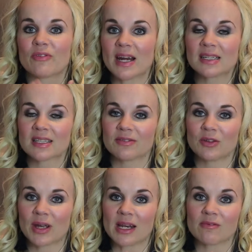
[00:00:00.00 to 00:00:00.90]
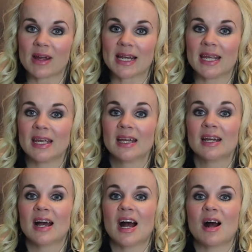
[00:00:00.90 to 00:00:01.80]
friends if you're getting ready.
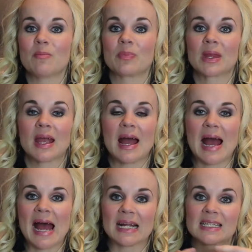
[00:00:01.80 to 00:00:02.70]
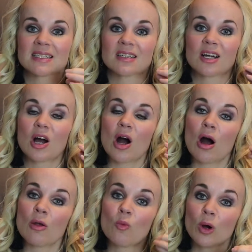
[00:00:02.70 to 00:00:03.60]
And
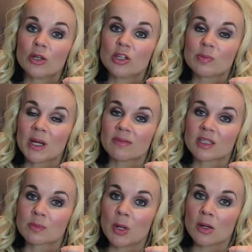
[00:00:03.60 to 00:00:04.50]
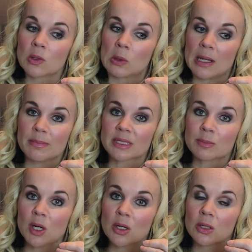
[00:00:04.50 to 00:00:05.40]
I want you to be able to sparkle like Miss
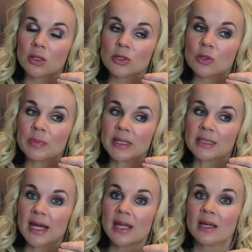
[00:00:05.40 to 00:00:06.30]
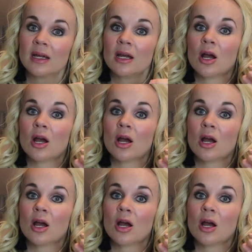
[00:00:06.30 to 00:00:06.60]
Markle on your big day.